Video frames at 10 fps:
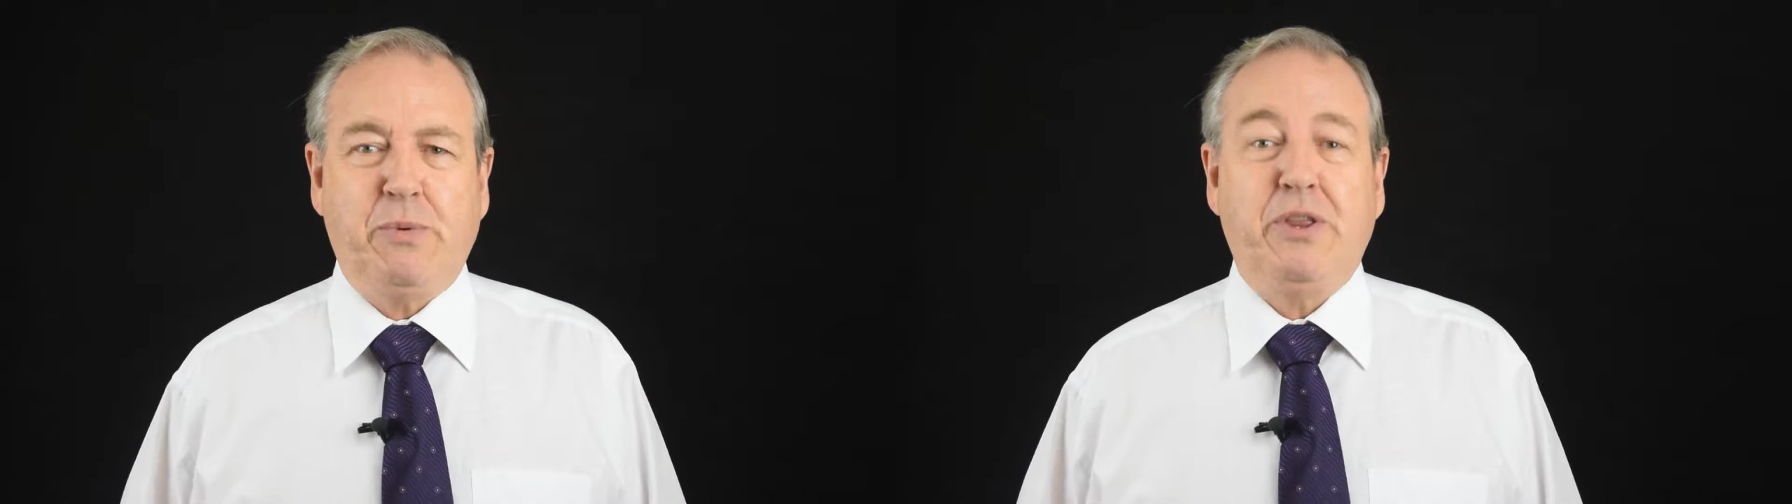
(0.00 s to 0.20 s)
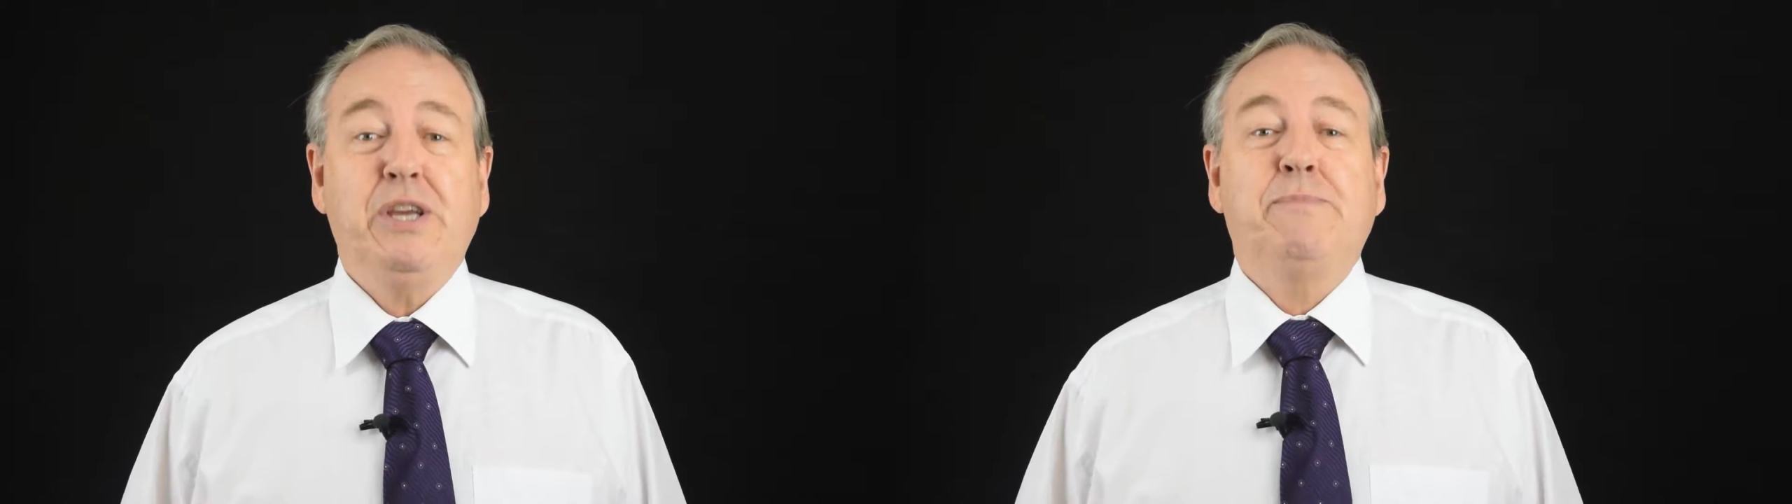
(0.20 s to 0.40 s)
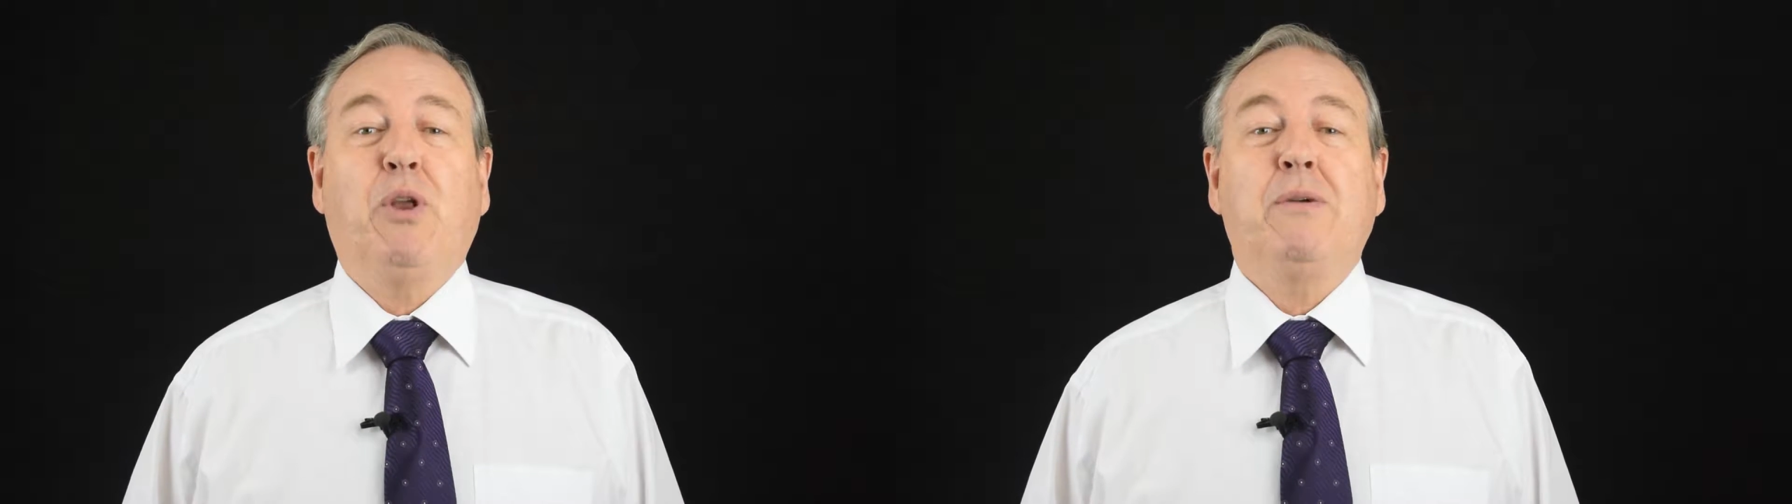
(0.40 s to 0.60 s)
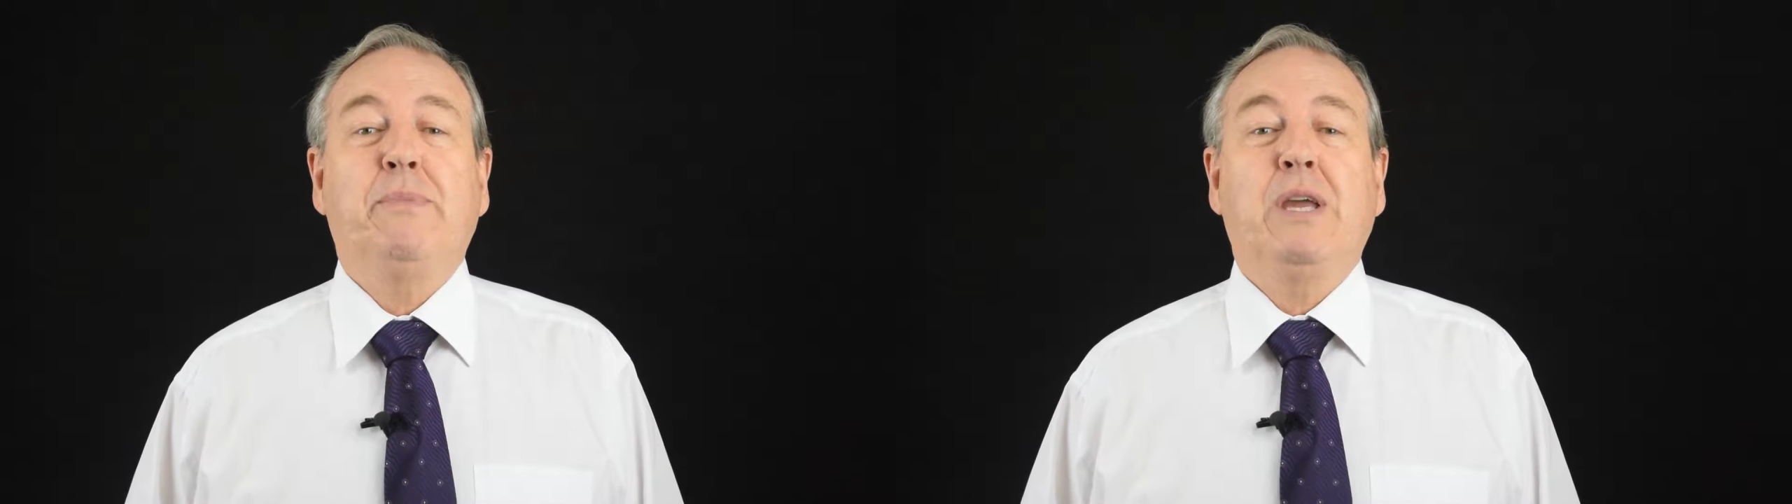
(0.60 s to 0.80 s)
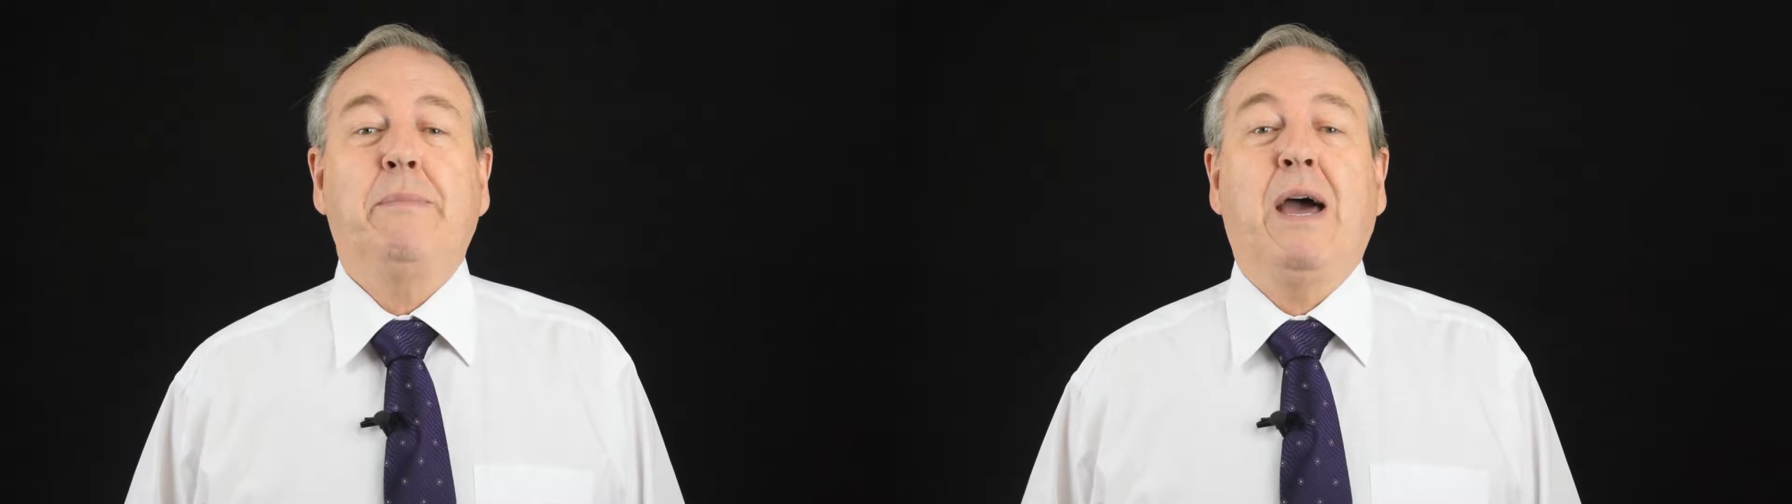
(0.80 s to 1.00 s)
with each blog
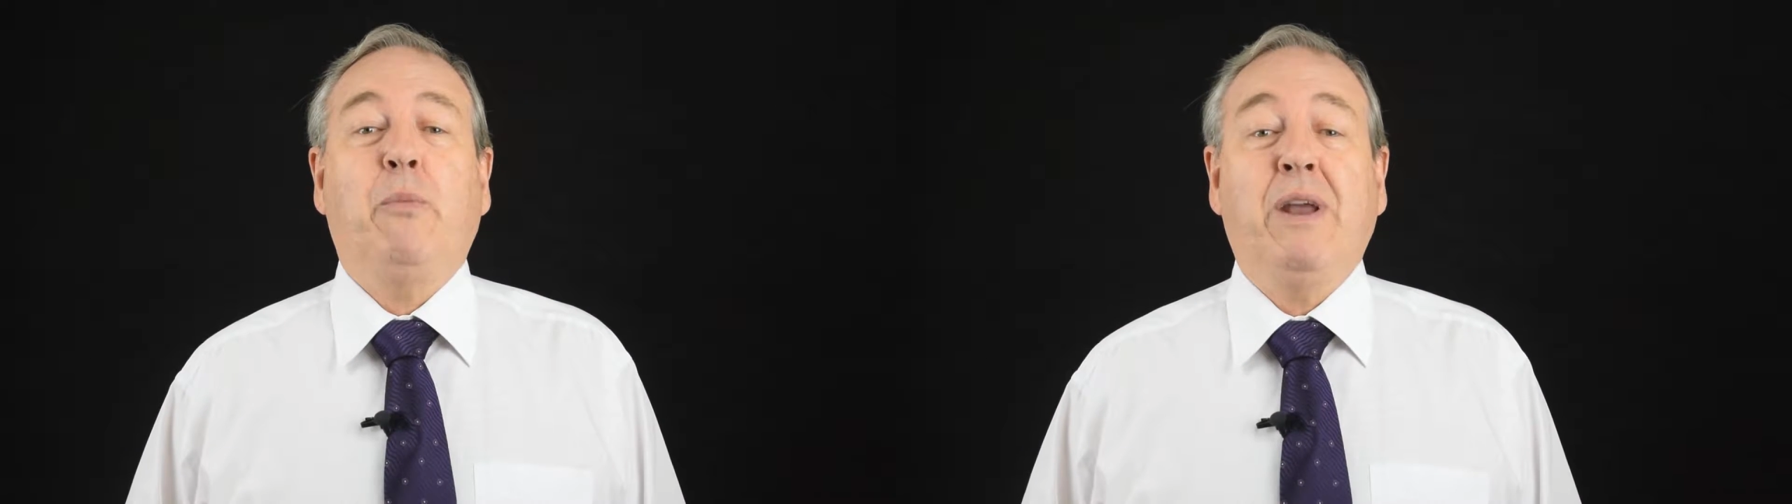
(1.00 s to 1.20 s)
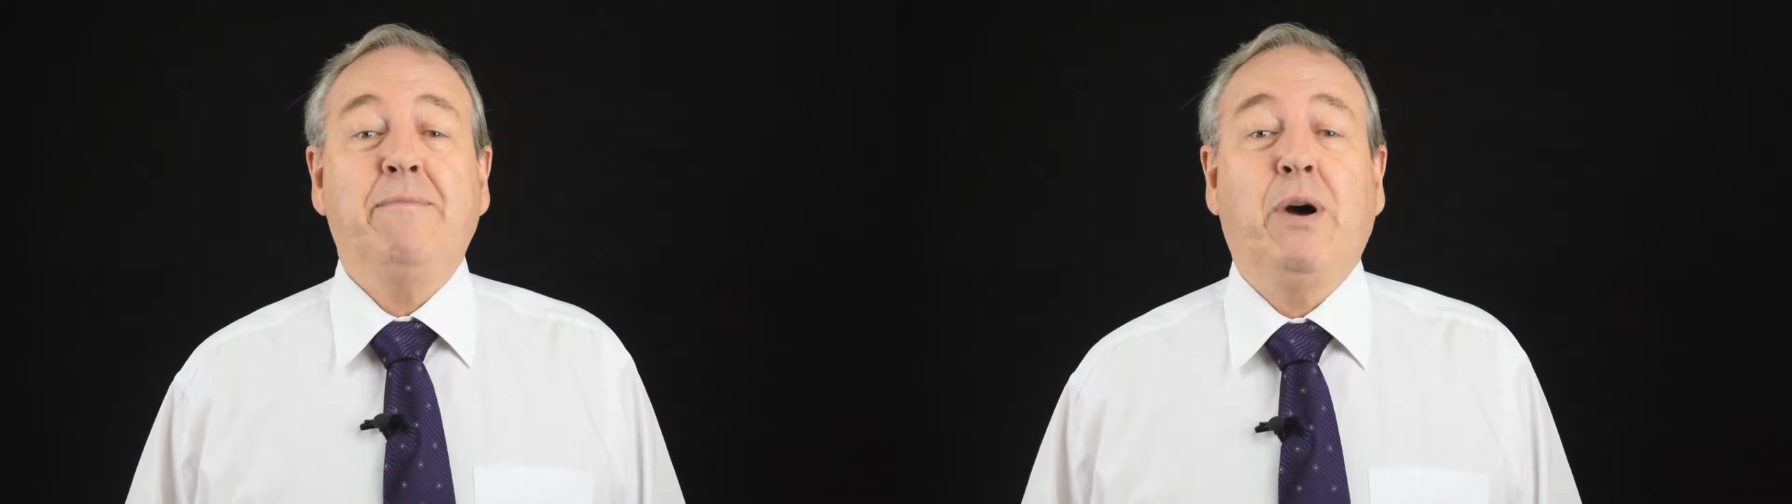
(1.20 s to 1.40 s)
being about one of